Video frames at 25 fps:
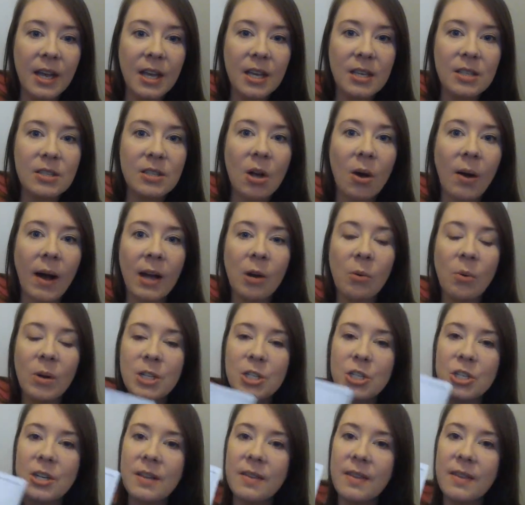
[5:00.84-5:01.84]
So I
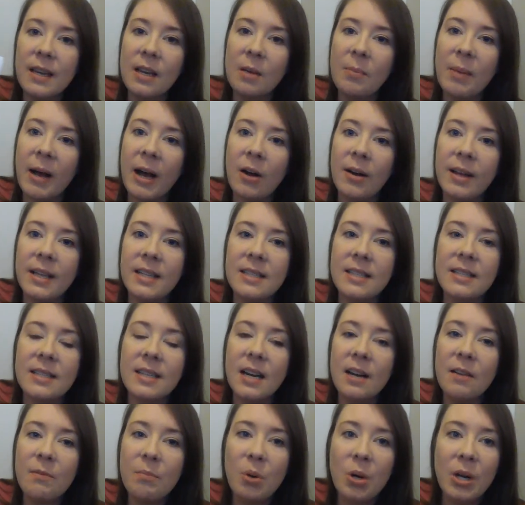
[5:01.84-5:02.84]
want you to think about,
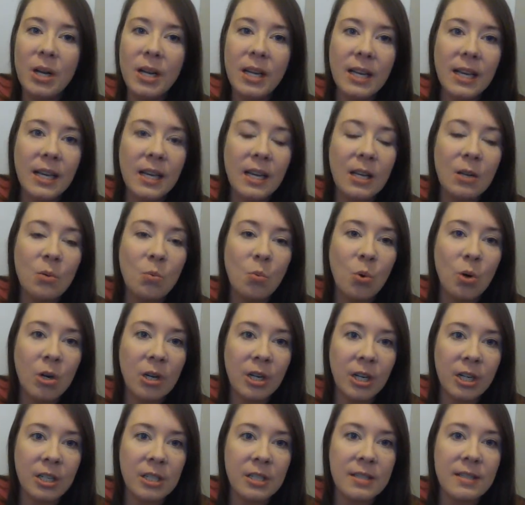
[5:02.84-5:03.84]
instead of putting it in
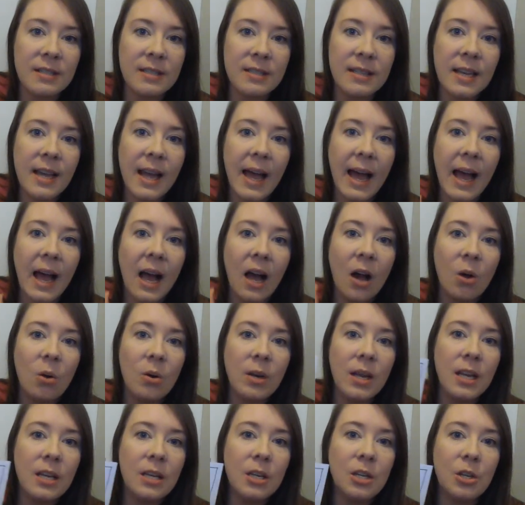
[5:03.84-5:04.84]
words, how
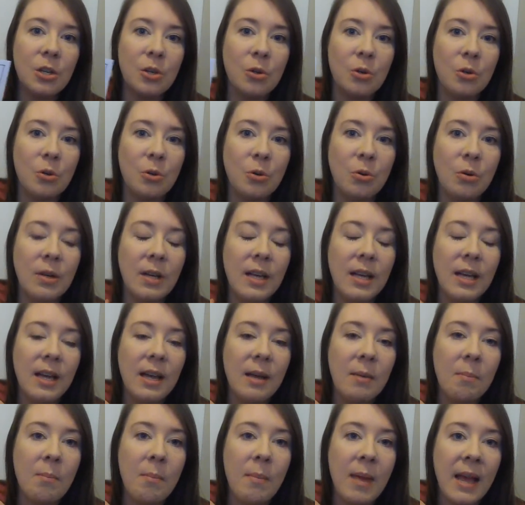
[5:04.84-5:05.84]
can you
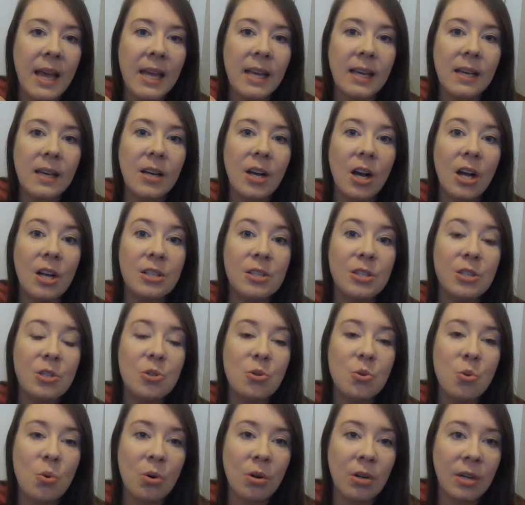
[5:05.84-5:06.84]
make a
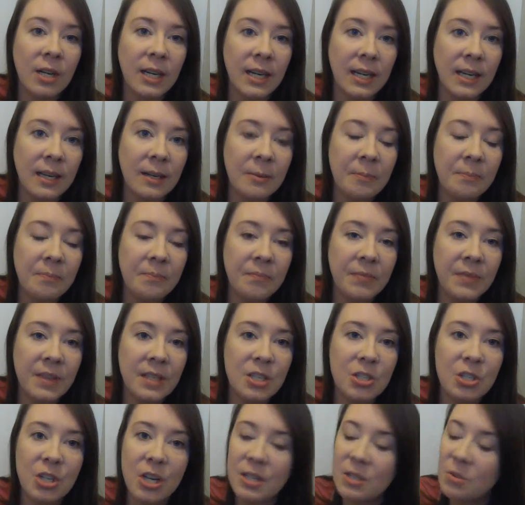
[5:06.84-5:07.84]
story
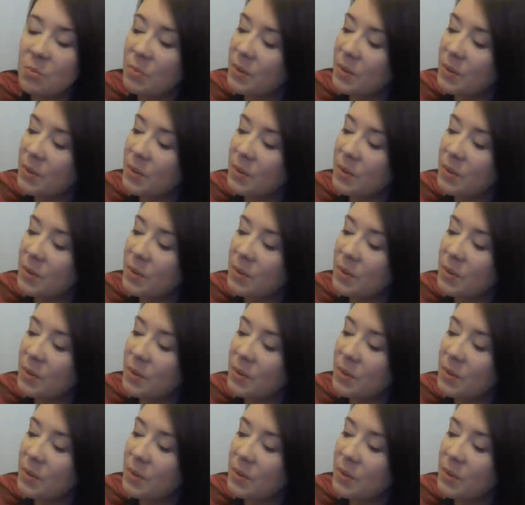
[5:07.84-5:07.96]
just